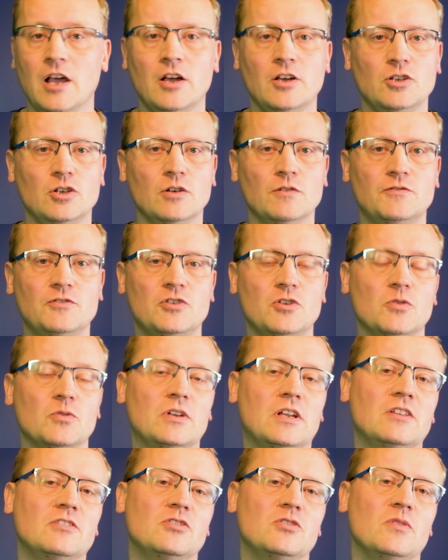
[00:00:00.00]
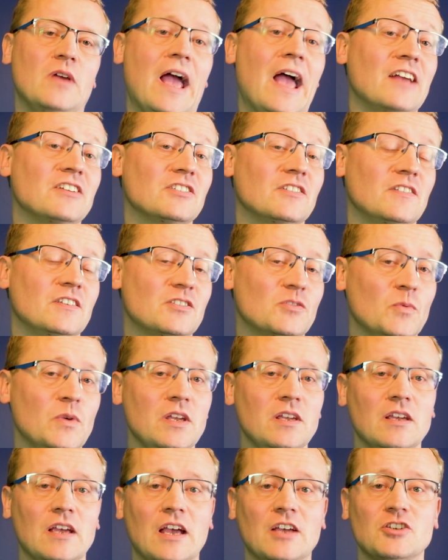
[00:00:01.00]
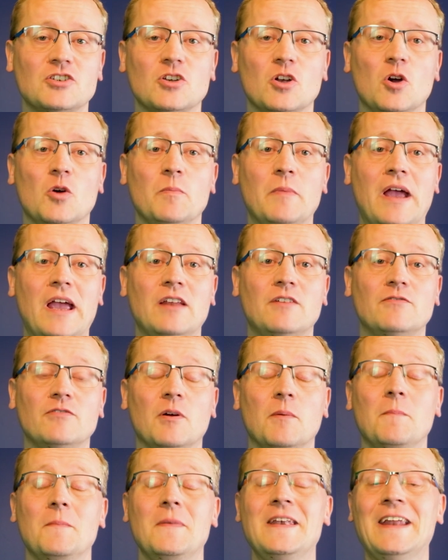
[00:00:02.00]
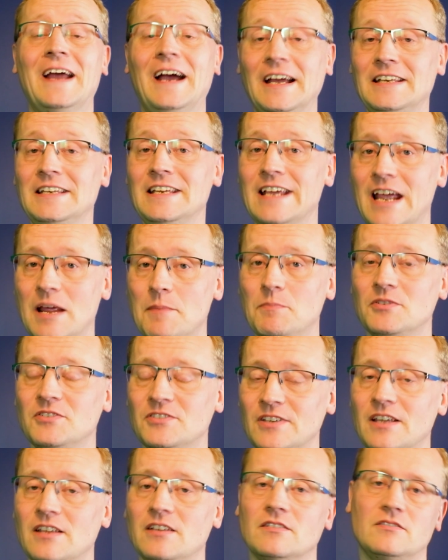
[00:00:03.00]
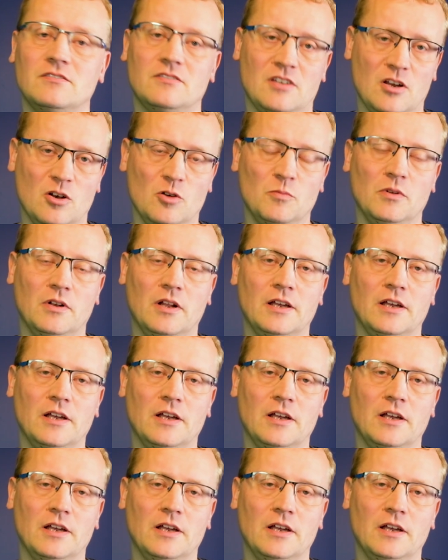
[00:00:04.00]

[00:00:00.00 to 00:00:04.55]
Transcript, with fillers: You've tuned into Azure This Week, a show made from 98% terrible